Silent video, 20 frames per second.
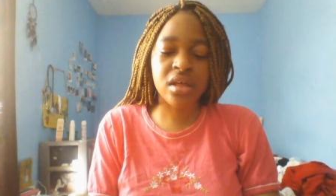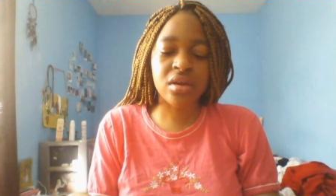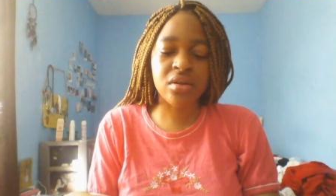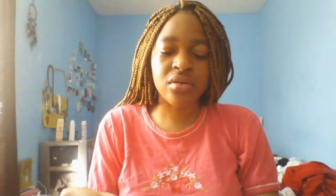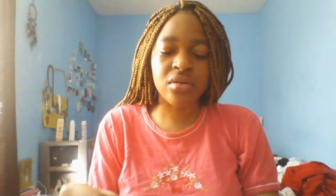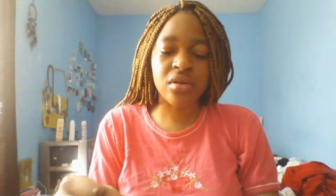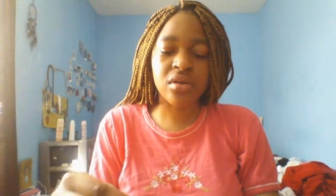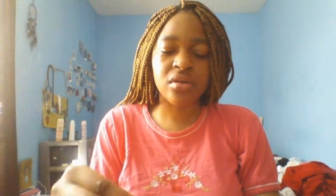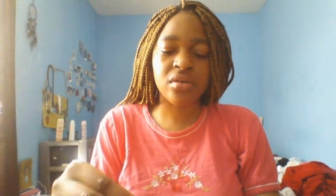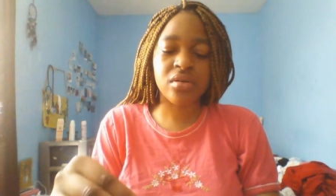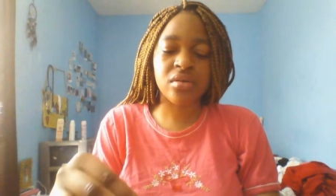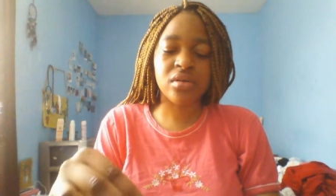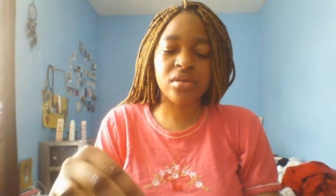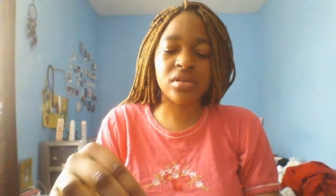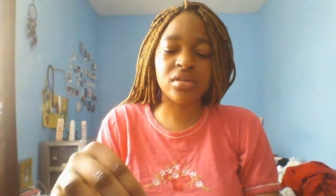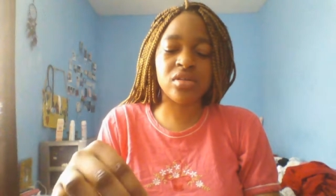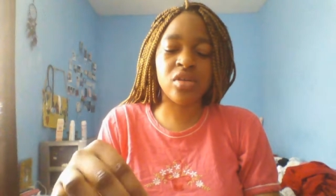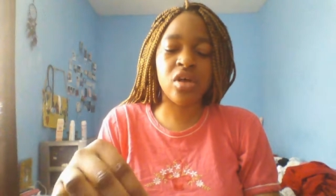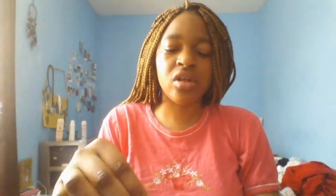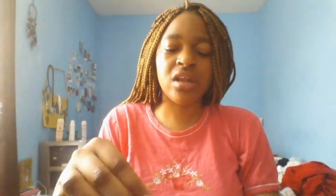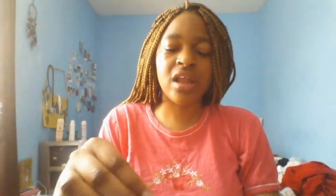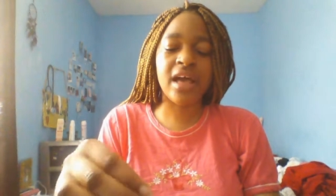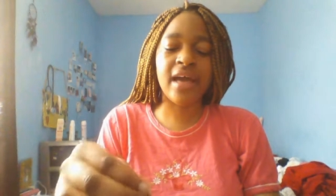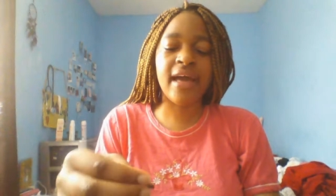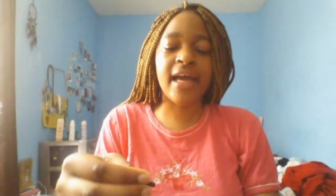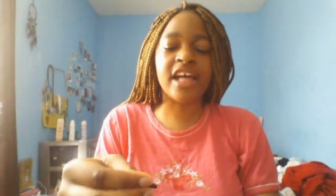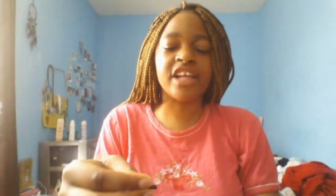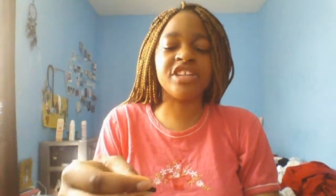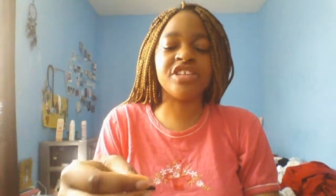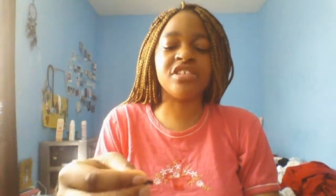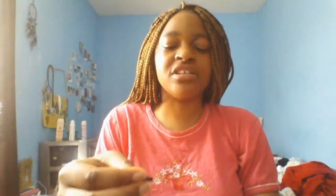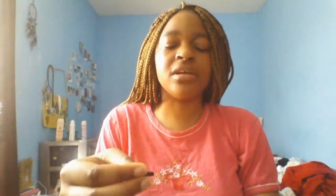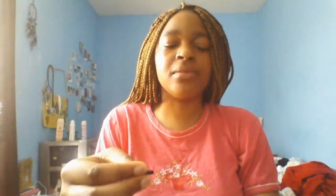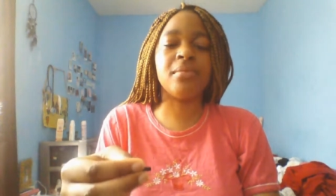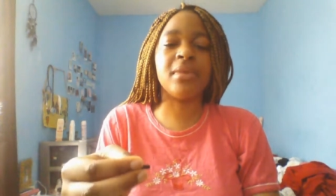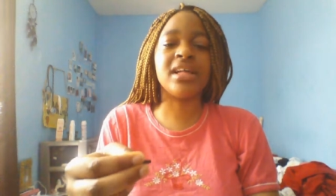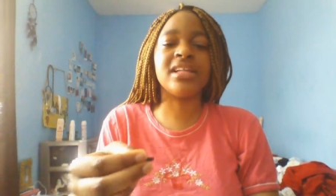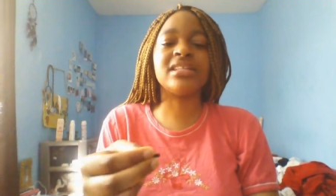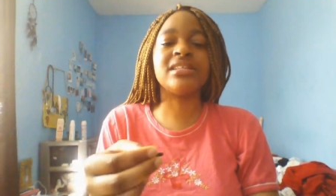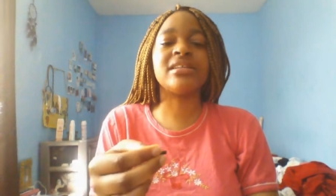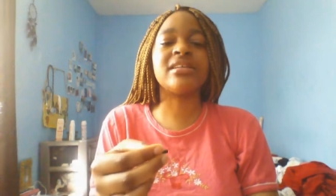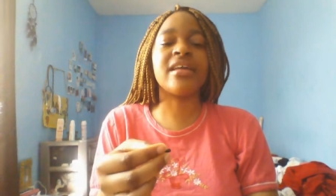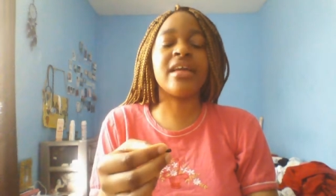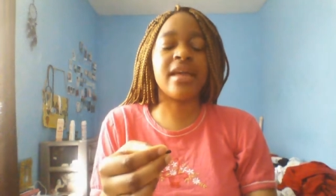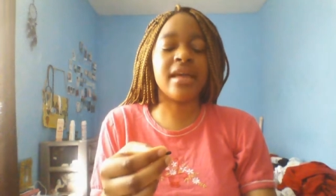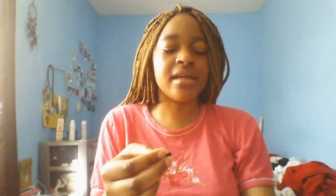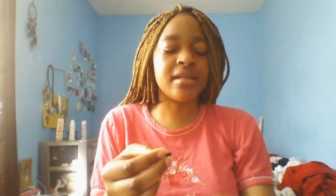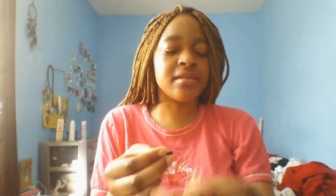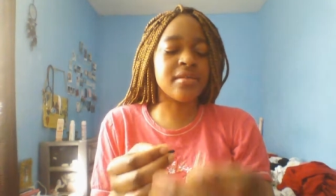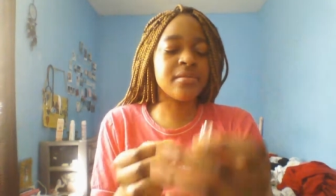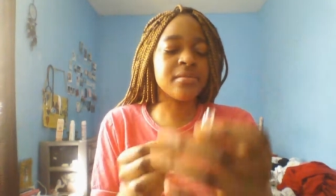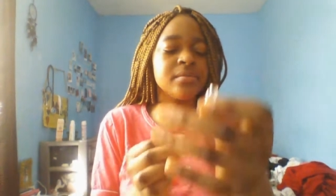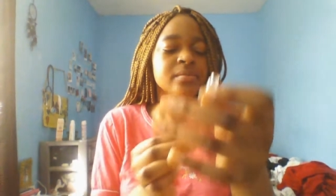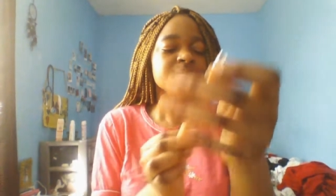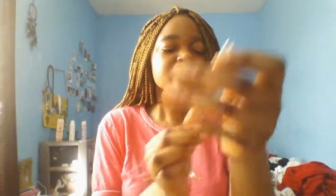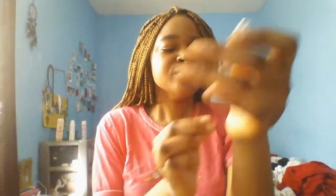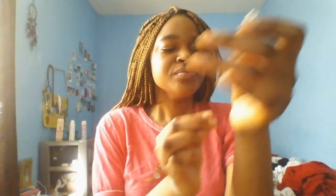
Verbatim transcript: I don't know, not like actually my skin.